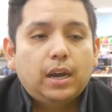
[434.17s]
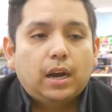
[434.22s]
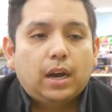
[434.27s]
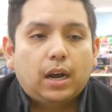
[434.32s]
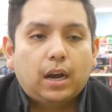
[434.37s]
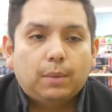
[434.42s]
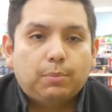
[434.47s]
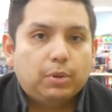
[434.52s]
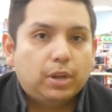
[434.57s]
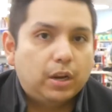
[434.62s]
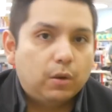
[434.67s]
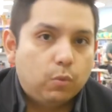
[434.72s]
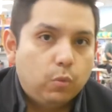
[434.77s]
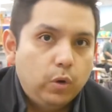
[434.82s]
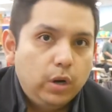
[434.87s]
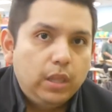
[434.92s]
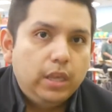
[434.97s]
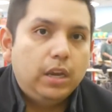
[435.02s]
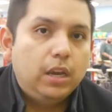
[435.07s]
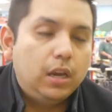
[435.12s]
I applied
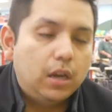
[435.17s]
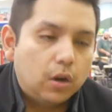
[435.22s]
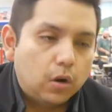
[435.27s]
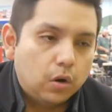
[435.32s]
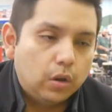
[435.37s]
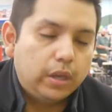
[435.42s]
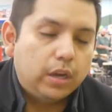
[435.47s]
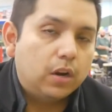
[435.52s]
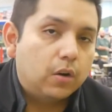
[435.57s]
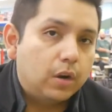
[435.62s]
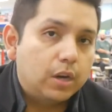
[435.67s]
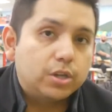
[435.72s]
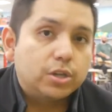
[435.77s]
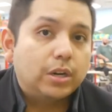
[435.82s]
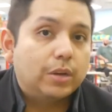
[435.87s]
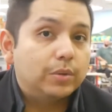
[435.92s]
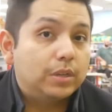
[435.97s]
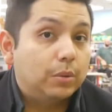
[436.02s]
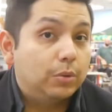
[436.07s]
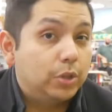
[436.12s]
really early aggression.
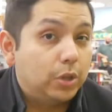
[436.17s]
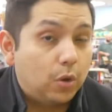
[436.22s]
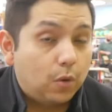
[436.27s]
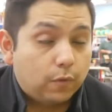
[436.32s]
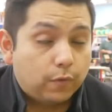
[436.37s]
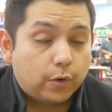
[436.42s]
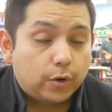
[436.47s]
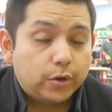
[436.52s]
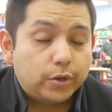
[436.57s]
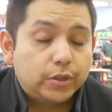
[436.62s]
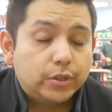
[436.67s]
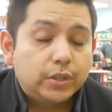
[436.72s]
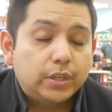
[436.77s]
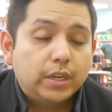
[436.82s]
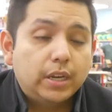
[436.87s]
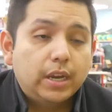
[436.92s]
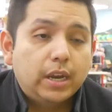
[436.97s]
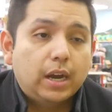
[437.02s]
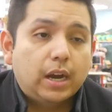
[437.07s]
I was able to go first.